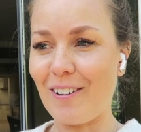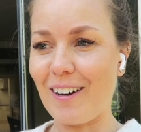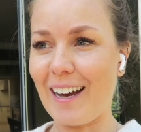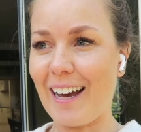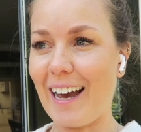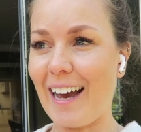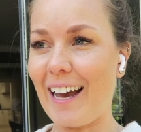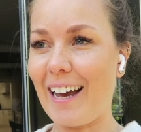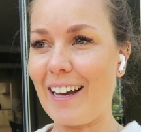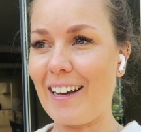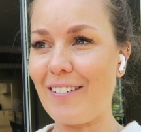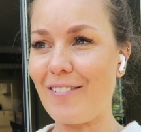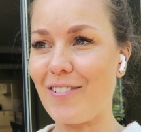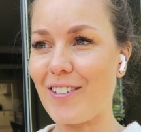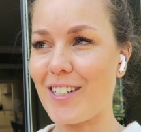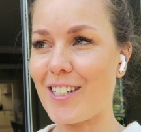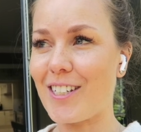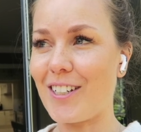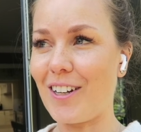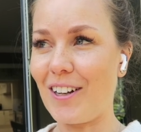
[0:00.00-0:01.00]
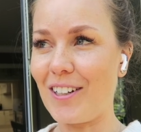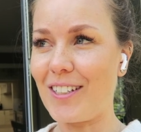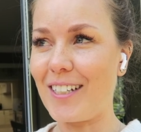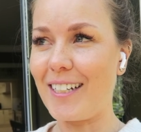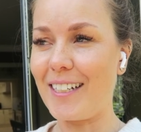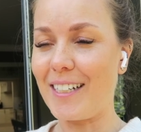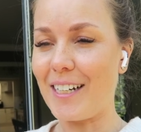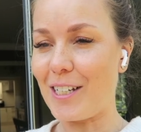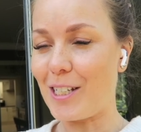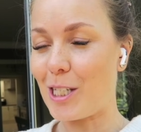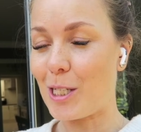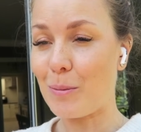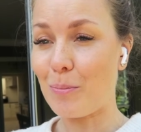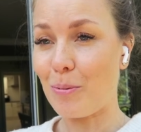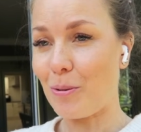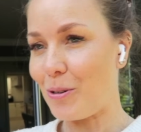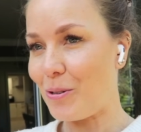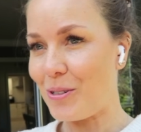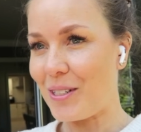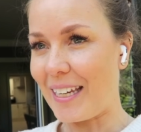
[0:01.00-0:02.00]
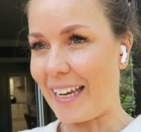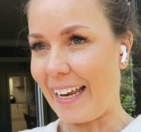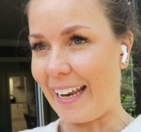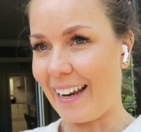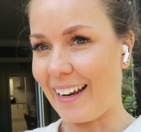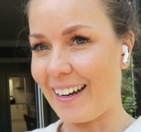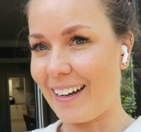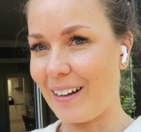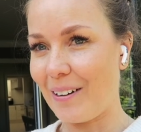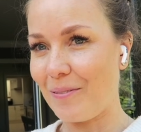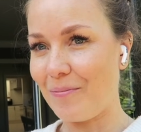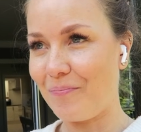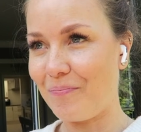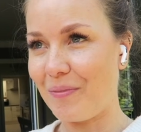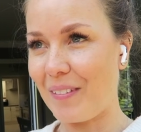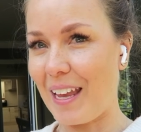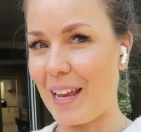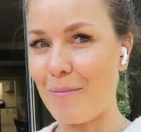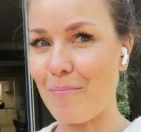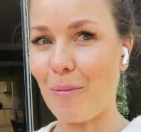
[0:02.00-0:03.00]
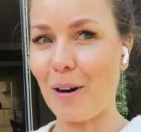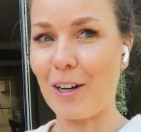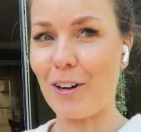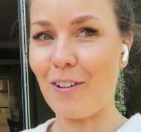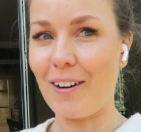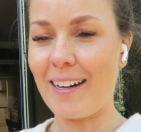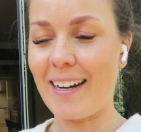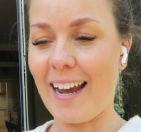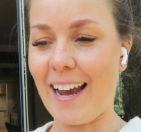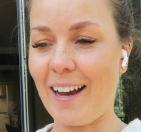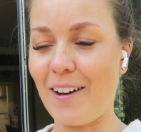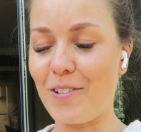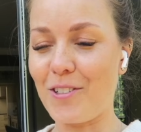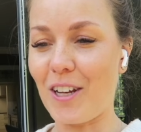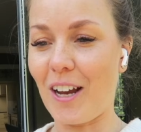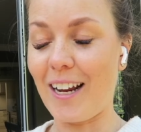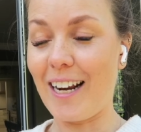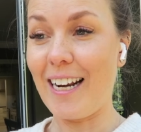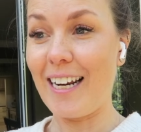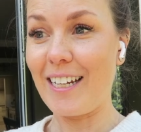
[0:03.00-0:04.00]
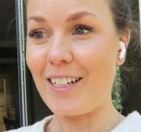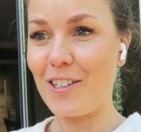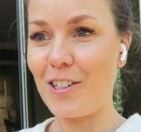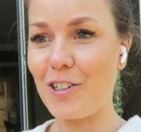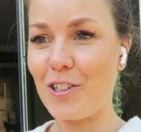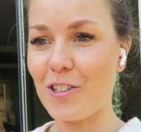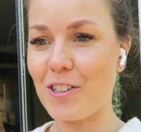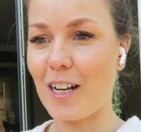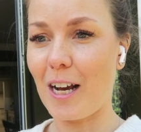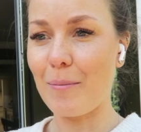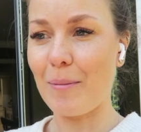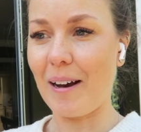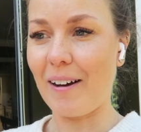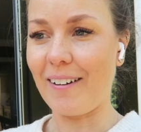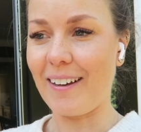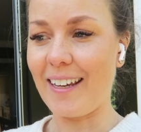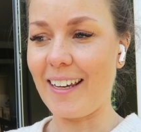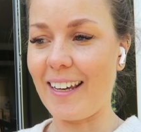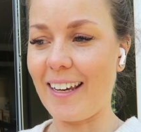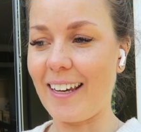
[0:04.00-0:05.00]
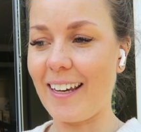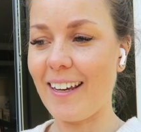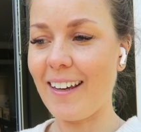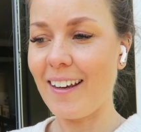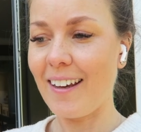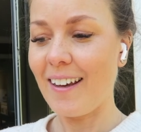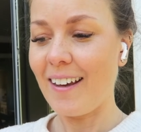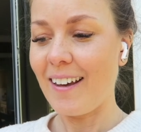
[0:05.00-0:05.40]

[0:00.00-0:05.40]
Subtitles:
have started sprouting in my greenhouse. I literally just come out here